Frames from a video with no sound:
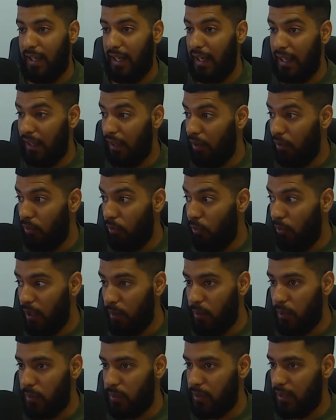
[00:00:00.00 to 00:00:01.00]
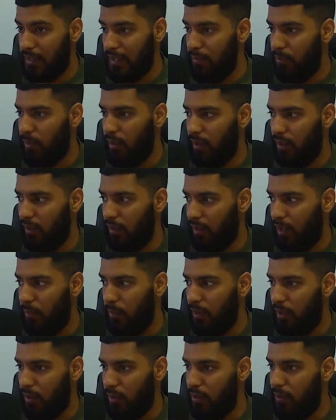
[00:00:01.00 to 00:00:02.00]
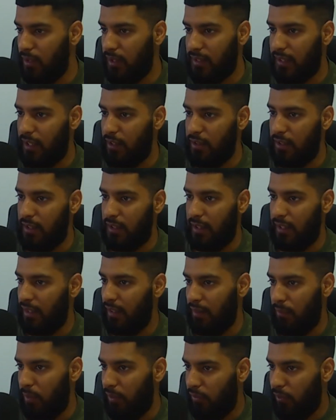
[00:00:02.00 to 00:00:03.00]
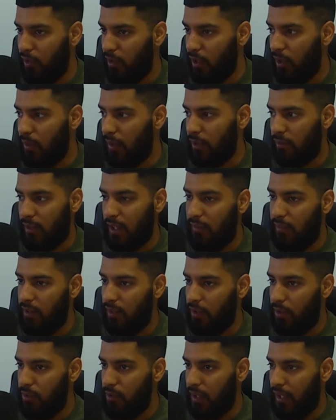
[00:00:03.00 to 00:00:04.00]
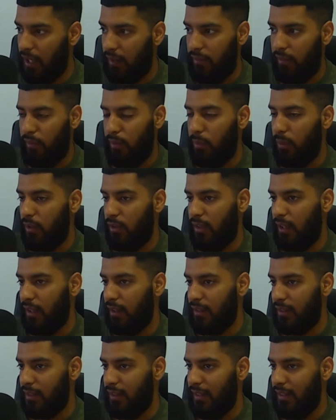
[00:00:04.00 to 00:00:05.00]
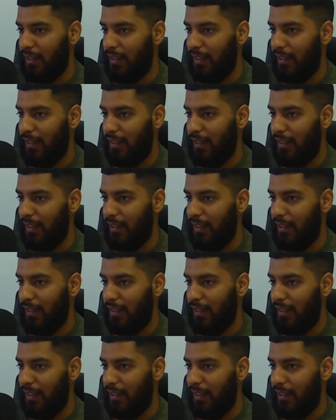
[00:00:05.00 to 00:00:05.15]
And all it was a simple couple of Google searches. And before you know it, I was traveling the UK having football trials.